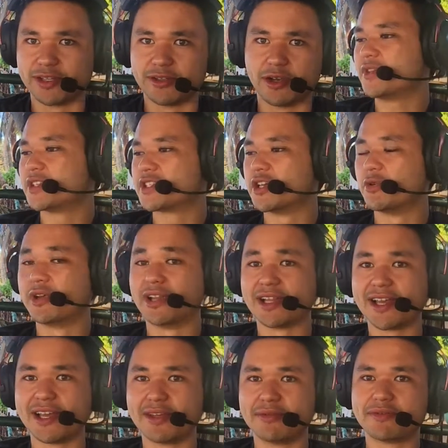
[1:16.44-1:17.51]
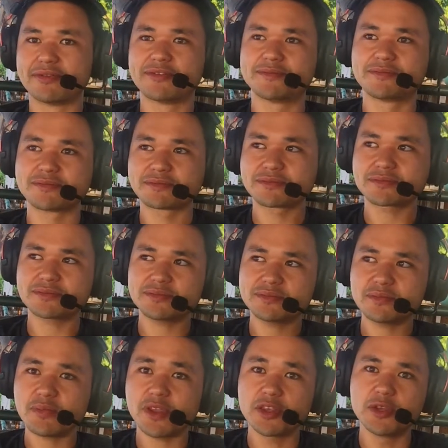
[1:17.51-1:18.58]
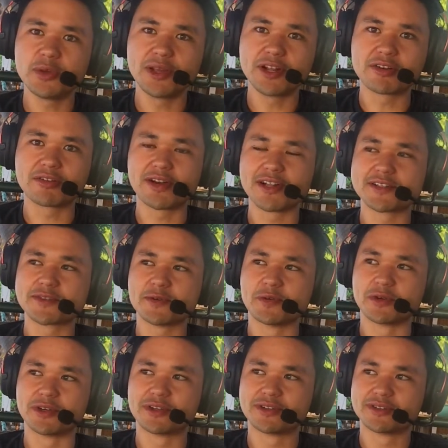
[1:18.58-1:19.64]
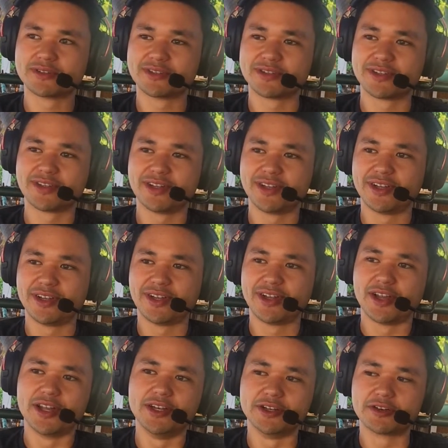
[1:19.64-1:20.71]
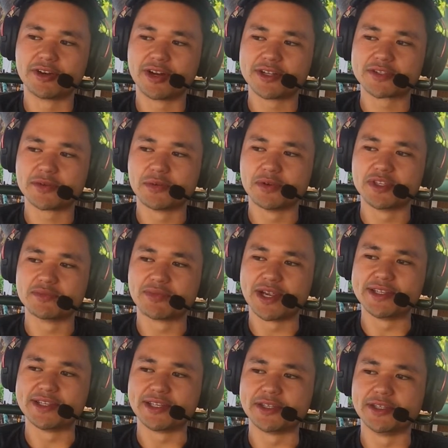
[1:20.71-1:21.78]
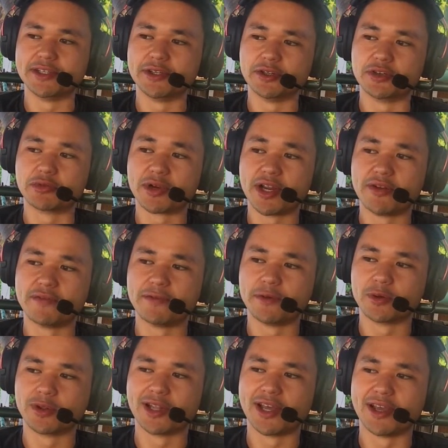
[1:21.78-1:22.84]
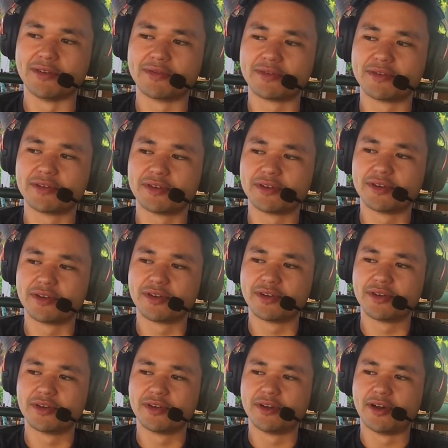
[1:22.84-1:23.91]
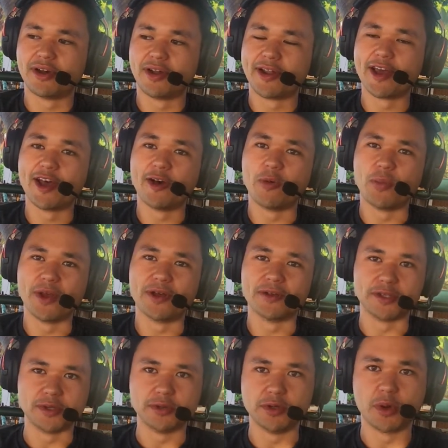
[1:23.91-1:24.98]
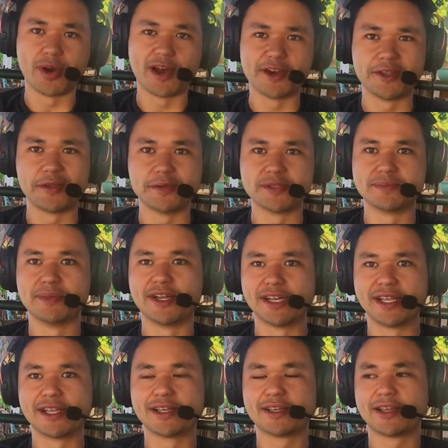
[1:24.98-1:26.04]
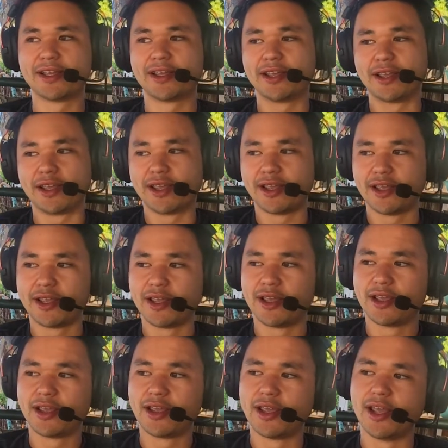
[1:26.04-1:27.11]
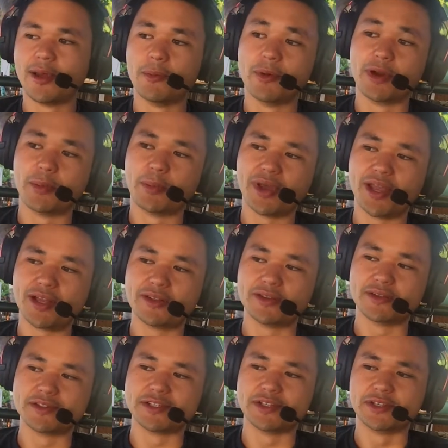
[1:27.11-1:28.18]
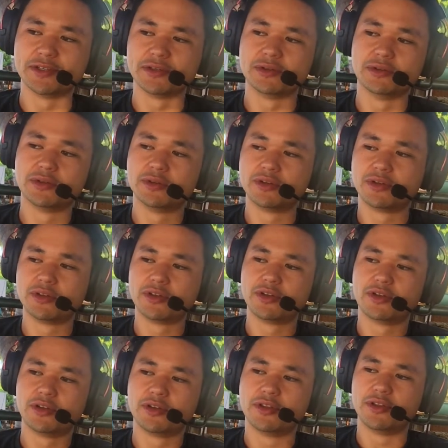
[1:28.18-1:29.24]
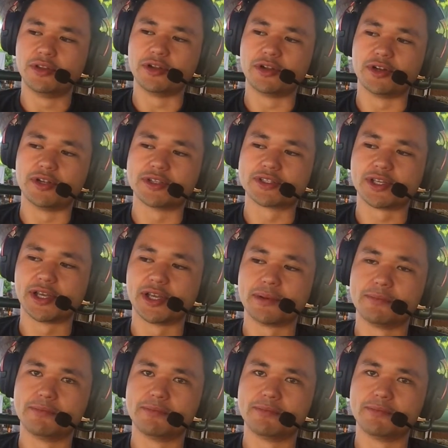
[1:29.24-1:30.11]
So in life, you get a credit score, and your credit score is basically your grade for your life on how well you know how to use money. And when a bank looks at you, they're going to say,